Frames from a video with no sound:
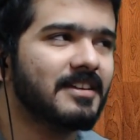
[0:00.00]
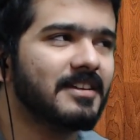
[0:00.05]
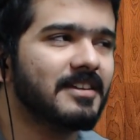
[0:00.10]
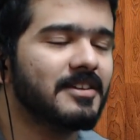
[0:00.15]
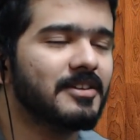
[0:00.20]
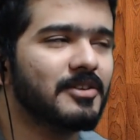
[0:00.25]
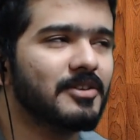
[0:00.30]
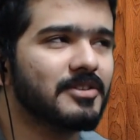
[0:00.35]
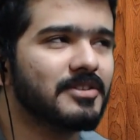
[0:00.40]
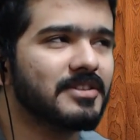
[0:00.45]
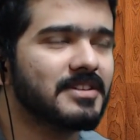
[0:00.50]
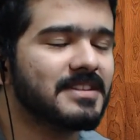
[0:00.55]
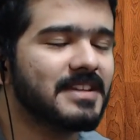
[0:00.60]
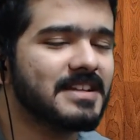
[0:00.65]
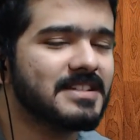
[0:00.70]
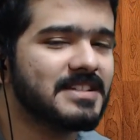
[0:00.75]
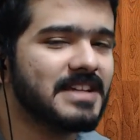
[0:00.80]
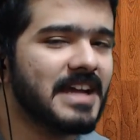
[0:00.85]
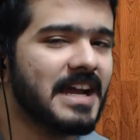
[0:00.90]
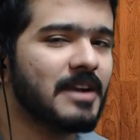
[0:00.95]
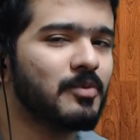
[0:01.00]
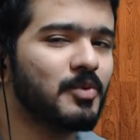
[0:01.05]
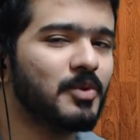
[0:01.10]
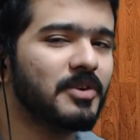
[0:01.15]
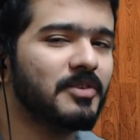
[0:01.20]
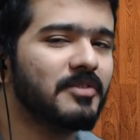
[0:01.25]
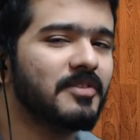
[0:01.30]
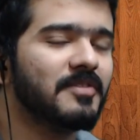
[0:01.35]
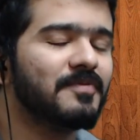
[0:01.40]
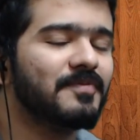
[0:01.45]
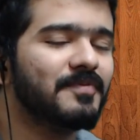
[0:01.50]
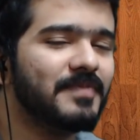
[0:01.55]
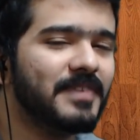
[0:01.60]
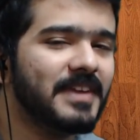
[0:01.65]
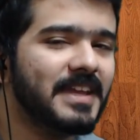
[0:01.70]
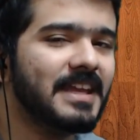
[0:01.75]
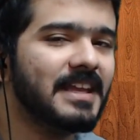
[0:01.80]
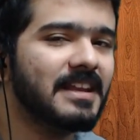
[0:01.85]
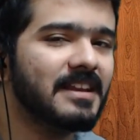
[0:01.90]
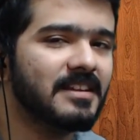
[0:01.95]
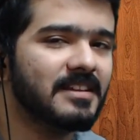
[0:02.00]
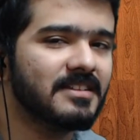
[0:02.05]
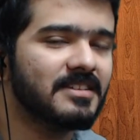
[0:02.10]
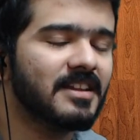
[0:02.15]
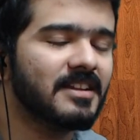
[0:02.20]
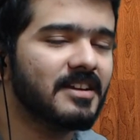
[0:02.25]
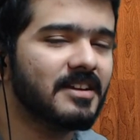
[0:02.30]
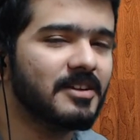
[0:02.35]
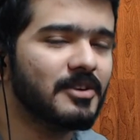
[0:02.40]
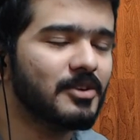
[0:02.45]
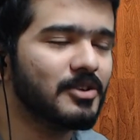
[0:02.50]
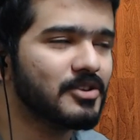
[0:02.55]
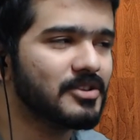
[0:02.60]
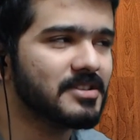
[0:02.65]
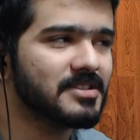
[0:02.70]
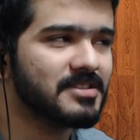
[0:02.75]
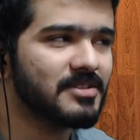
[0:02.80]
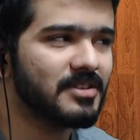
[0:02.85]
you know, that giant wouldn't even feel the, you know,